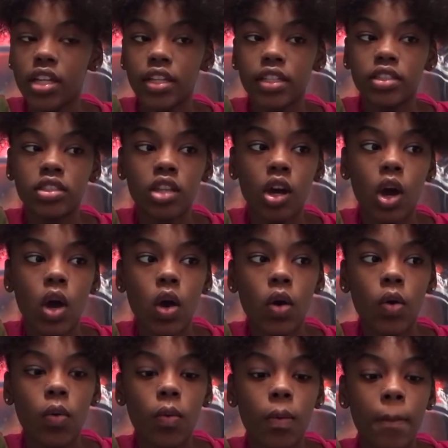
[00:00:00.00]

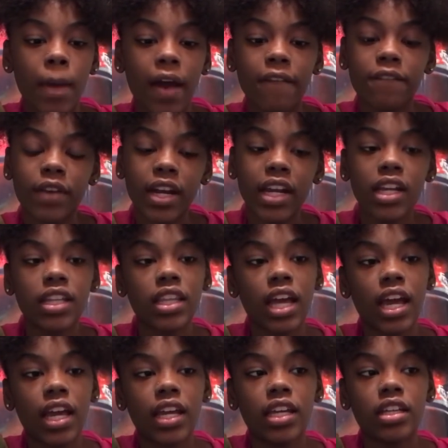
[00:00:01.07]
So my friend
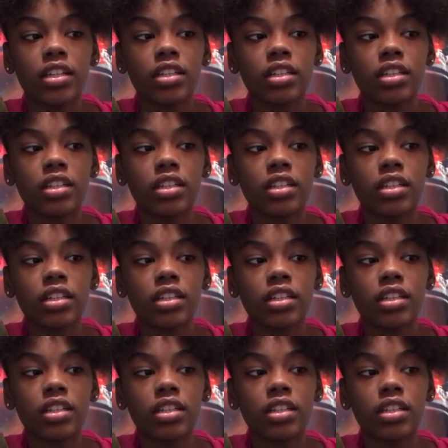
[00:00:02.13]
like,